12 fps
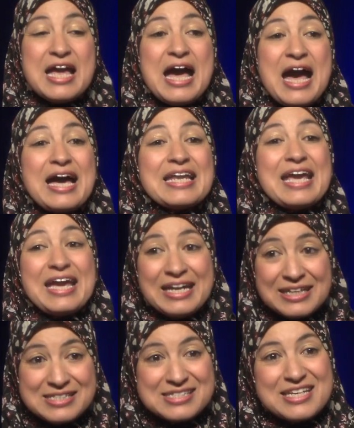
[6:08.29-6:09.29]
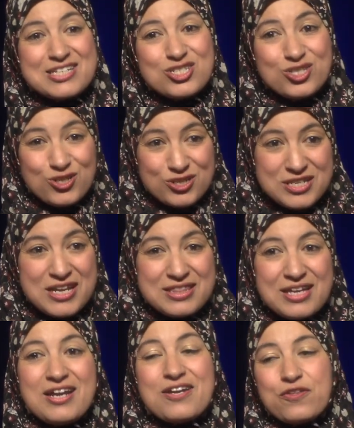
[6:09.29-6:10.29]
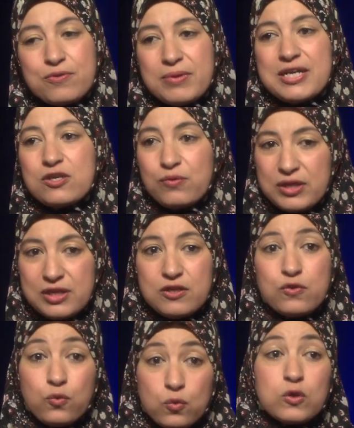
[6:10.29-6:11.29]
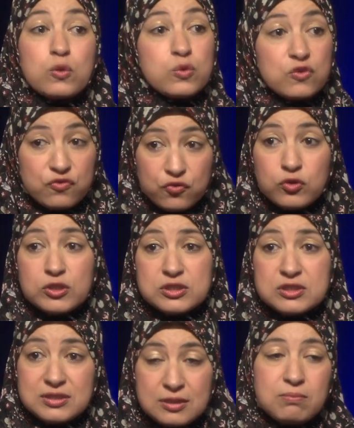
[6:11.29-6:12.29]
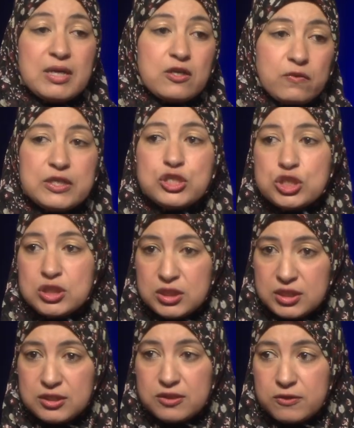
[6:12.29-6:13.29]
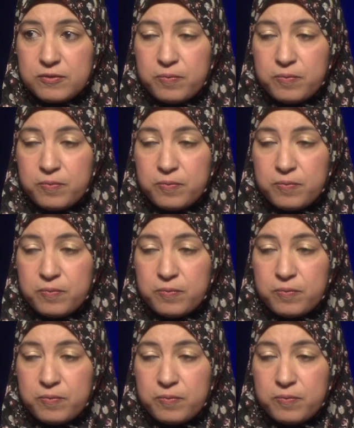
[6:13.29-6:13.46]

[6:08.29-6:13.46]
had ancestors that either migrated or were forced in migration here.